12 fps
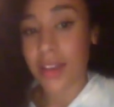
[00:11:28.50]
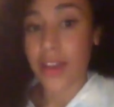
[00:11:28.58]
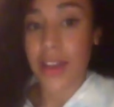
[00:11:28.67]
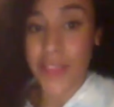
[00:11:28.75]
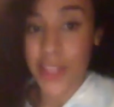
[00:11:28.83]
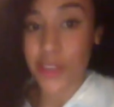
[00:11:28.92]

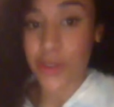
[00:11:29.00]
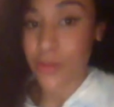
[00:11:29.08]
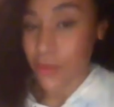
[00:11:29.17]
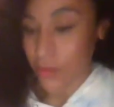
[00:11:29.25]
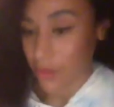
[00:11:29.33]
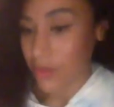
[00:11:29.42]
and then you
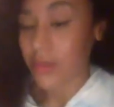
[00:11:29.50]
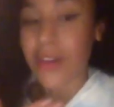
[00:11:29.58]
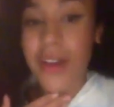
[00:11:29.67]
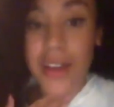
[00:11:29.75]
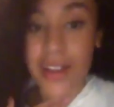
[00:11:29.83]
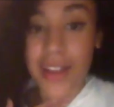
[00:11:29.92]

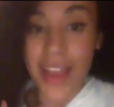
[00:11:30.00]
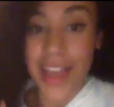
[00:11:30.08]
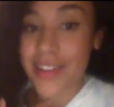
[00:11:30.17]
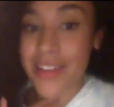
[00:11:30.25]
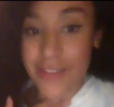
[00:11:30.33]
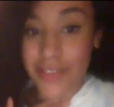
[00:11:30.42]

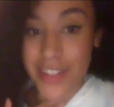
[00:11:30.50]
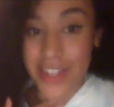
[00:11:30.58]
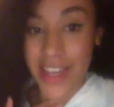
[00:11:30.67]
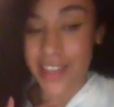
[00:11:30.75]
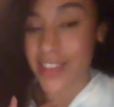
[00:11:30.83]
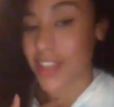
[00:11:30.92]
end it for the
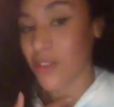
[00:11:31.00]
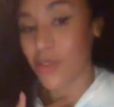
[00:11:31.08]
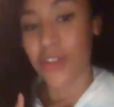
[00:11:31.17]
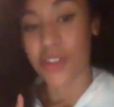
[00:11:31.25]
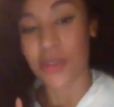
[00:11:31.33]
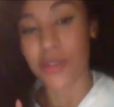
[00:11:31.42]
day, and then you
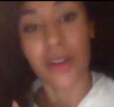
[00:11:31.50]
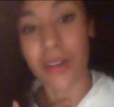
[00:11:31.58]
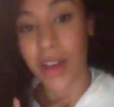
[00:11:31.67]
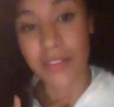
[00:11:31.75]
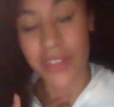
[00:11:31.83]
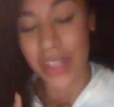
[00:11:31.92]
can go
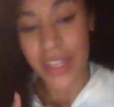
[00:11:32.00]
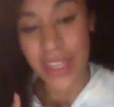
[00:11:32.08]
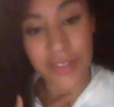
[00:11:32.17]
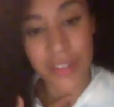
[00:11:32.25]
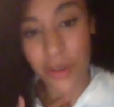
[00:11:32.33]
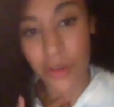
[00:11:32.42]
live in the
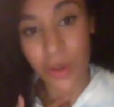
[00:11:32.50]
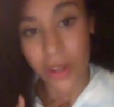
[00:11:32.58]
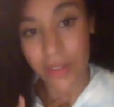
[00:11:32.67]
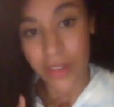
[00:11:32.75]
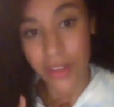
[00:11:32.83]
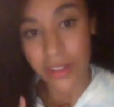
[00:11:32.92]
evening or
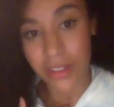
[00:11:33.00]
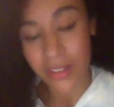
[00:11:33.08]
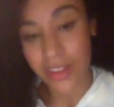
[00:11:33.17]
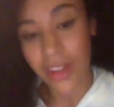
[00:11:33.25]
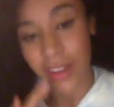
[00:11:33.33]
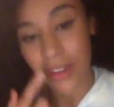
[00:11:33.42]
whatever,
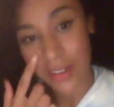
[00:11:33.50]
you know?